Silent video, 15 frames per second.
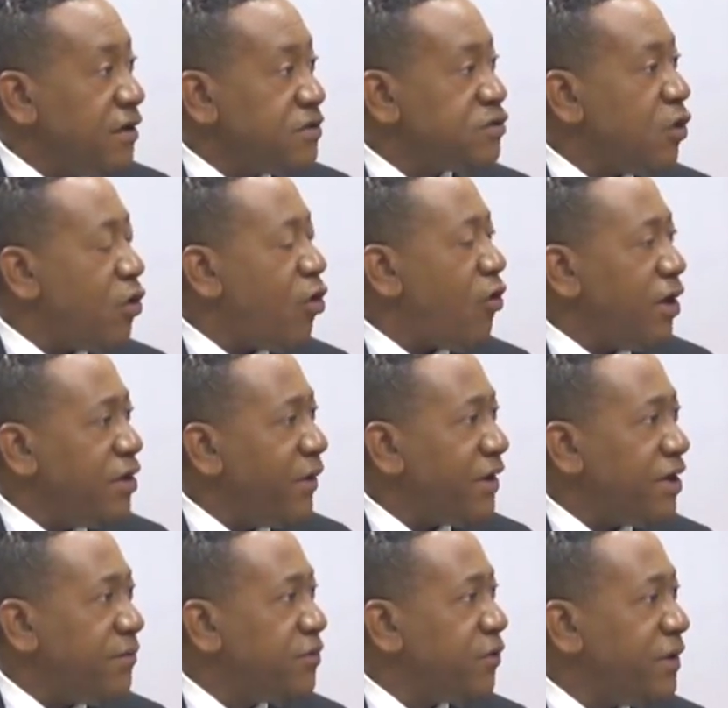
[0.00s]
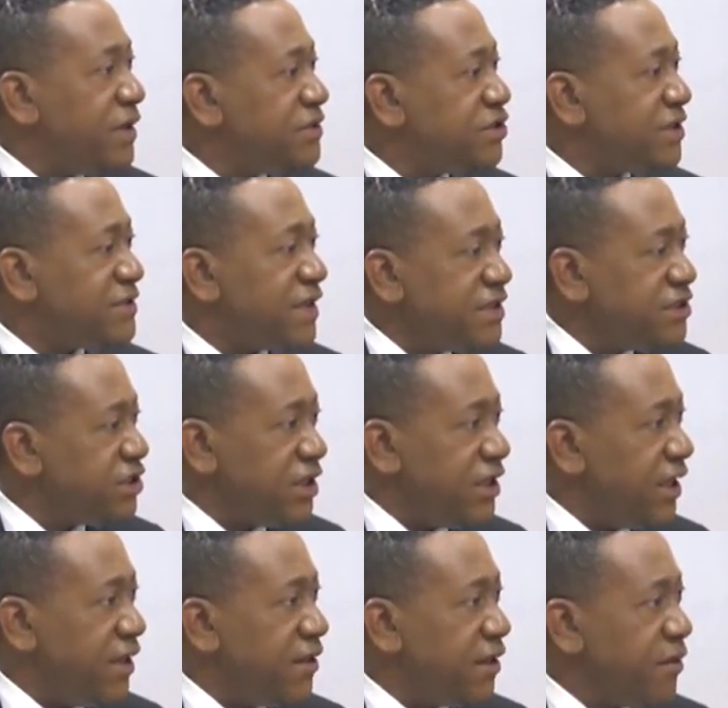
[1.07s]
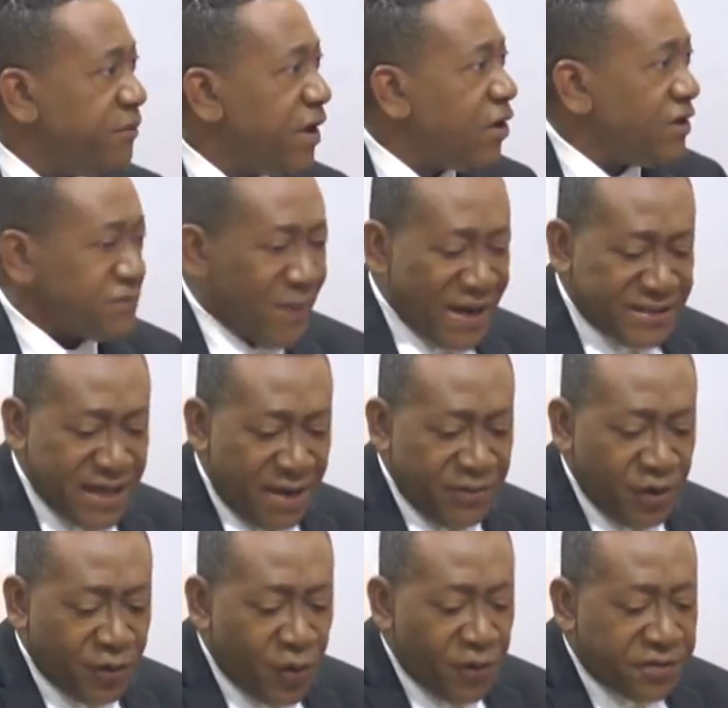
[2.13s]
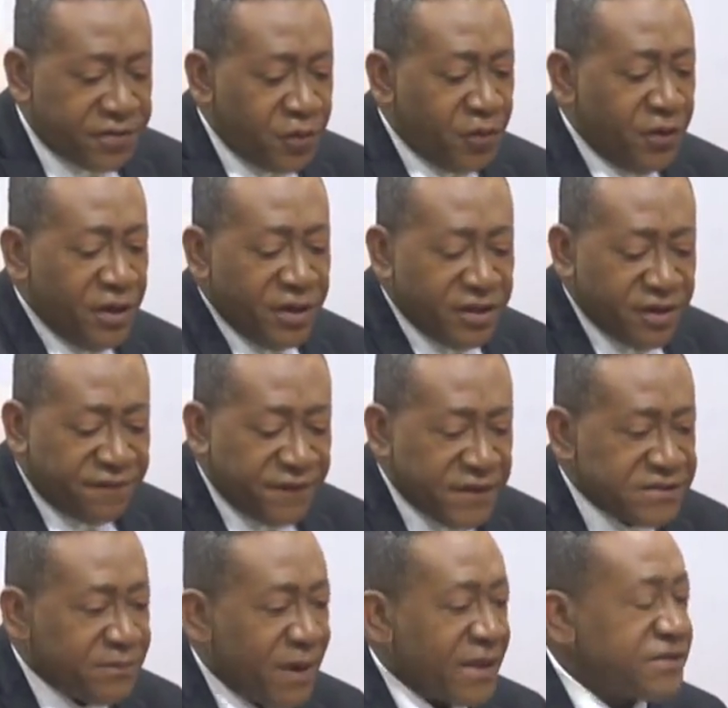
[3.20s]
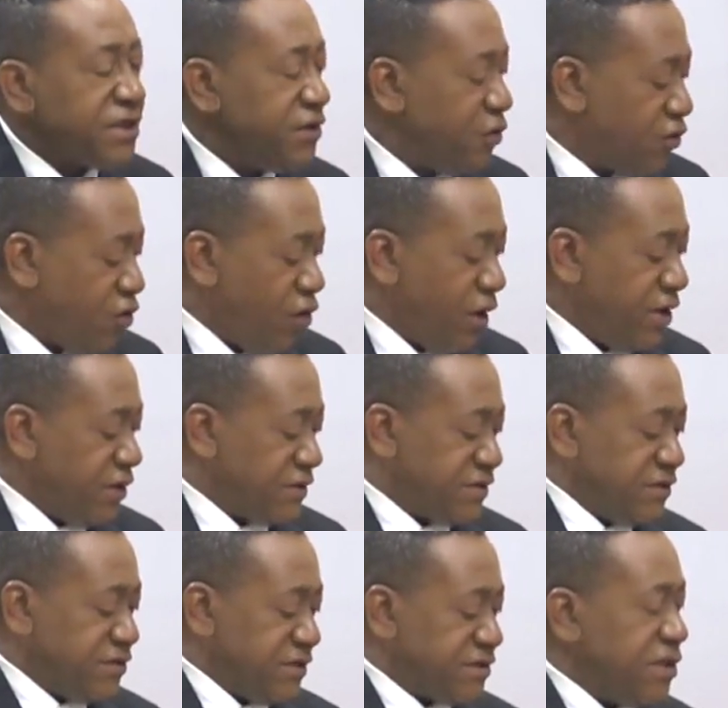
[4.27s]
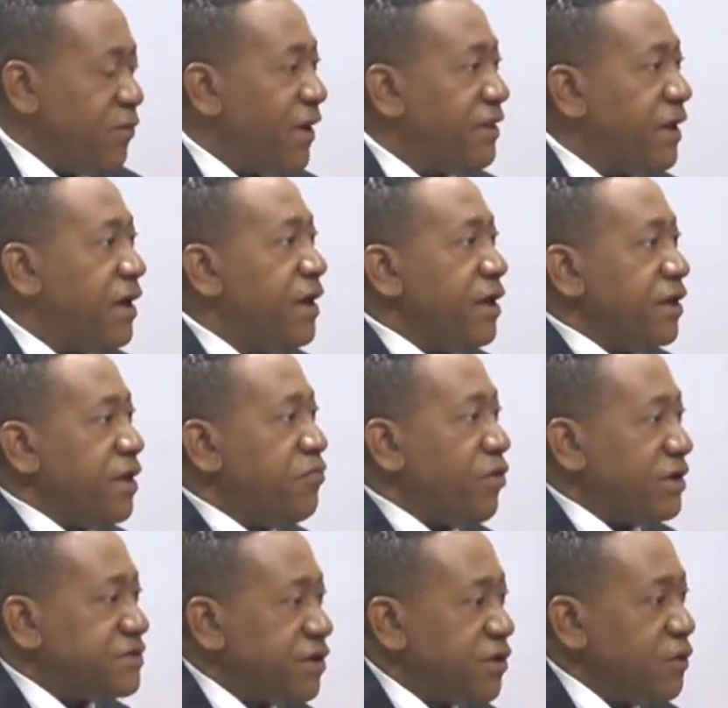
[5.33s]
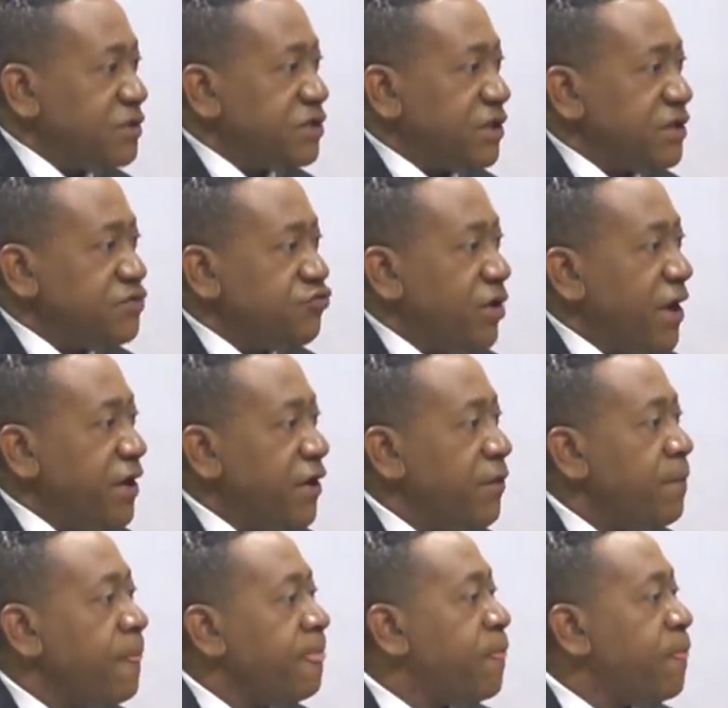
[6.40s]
So all you end up doing is just adjourning, because by the time you go through the first matter, you call to see whether the prosecution is ready.